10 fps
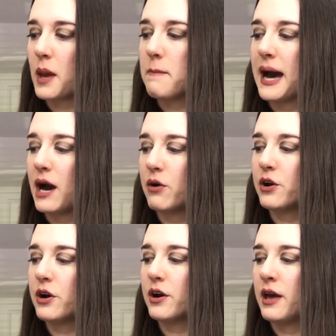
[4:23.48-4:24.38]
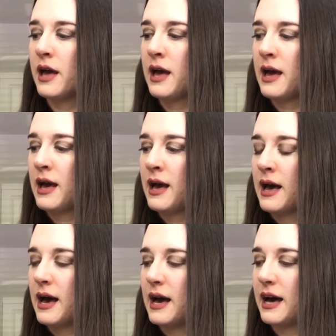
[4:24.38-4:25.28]
Powdered
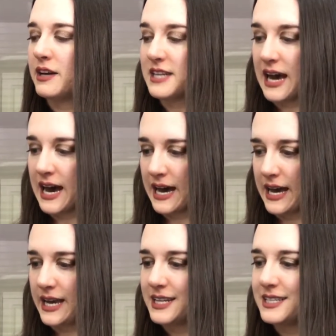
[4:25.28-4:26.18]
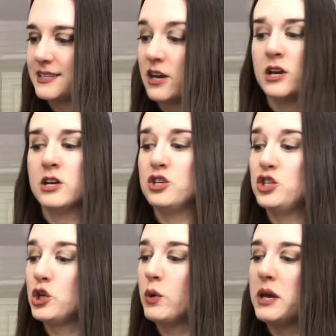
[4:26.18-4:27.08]
Aldehydes,
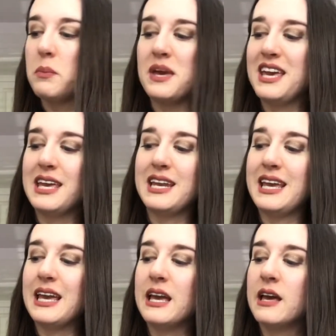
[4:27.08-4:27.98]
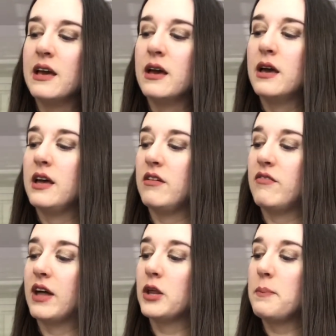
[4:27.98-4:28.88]
Dewy Peony,
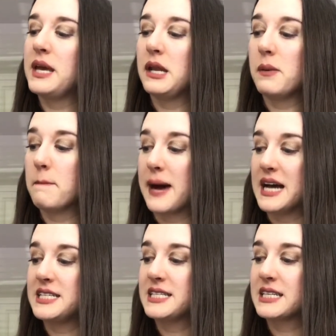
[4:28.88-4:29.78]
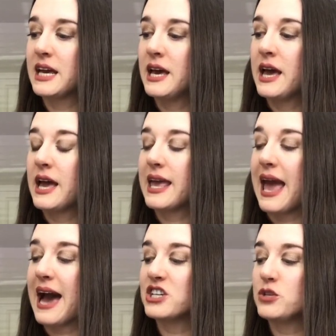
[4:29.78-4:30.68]
Enveloping Musk,
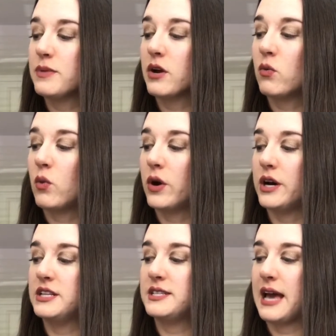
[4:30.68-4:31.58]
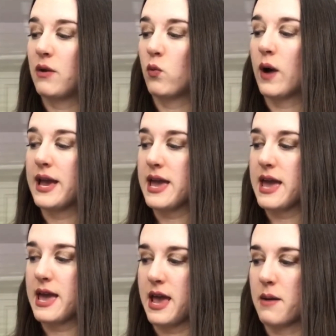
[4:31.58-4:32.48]
Cashmere Woods, and White
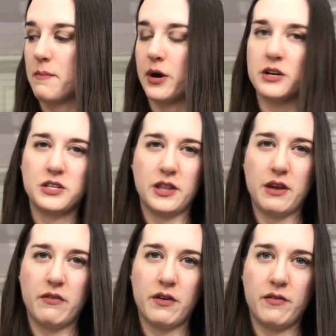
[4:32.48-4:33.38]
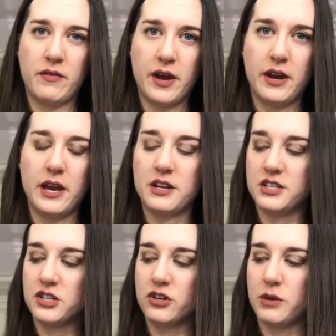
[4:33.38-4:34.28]
Amber. So they were very
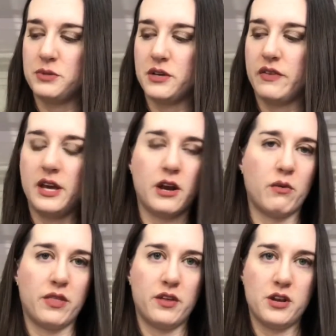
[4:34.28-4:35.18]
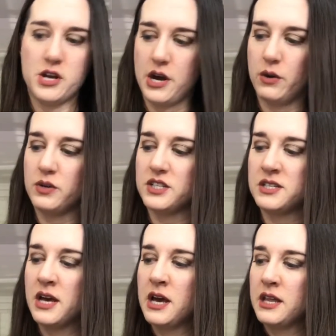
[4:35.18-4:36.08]
descriptive here with the
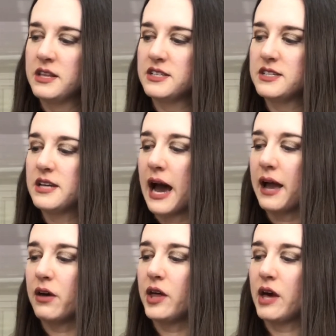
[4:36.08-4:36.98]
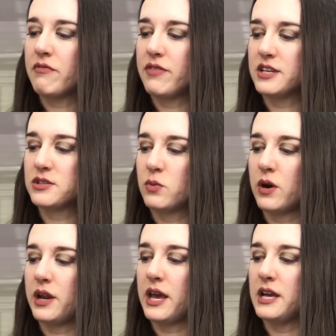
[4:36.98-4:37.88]
notes. The style of this
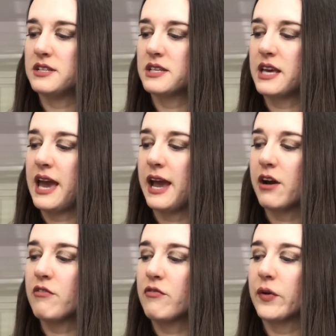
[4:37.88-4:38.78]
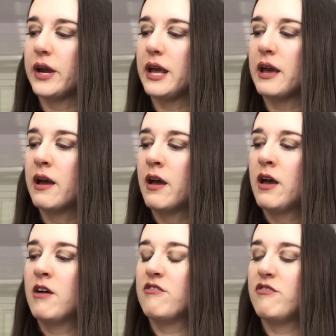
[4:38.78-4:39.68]
one is carefree,
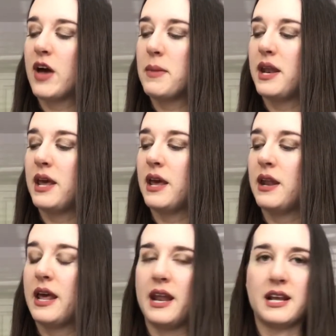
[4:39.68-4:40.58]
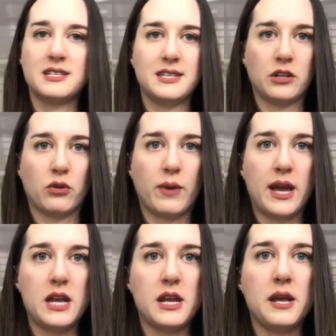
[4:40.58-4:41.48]
feminine, and
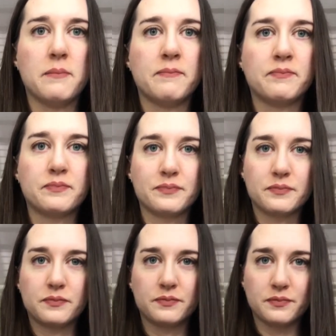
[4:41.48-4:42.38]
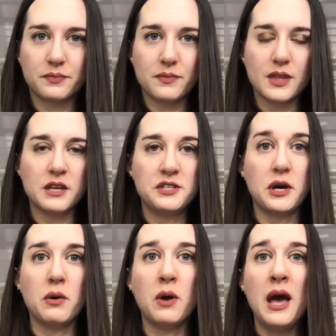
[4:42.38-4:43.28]
exhilarating.
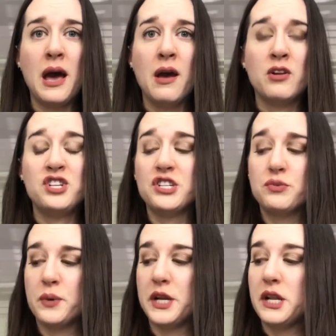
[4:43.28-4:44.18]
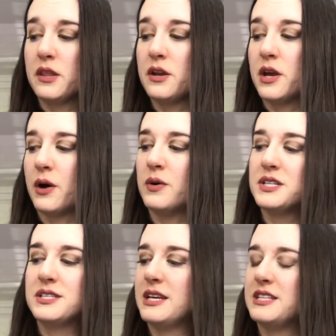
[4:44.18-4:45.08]
So just reading the
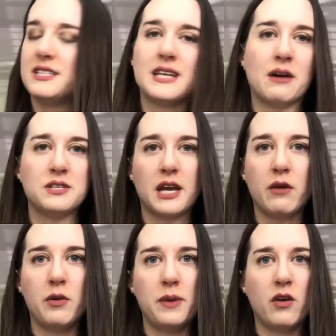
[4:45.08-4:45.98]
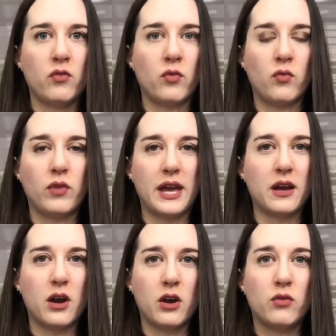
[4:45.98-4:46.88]
notes, it sounds like it would be a
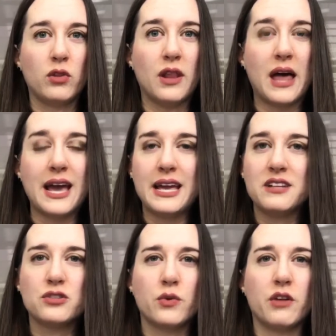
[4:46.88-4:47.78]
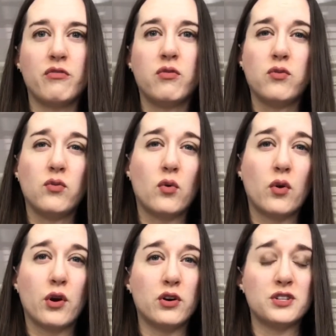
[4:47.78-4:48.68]
light sort of
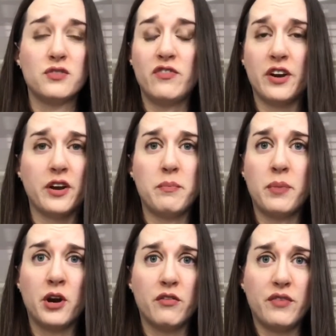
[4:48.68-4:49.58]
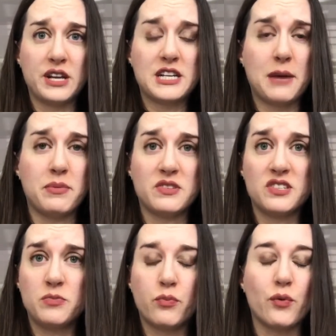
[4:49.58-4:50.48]
floral, very perfect type of
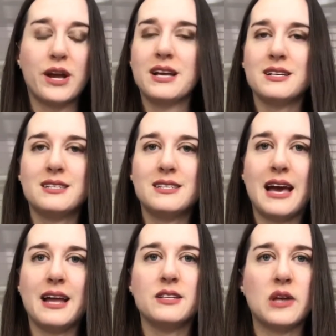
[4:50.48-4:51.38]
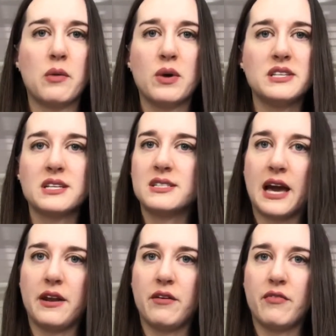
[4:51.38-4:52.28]
spring scent. So I was
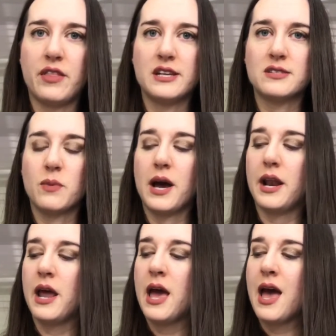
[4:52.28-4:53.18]
excited for this one.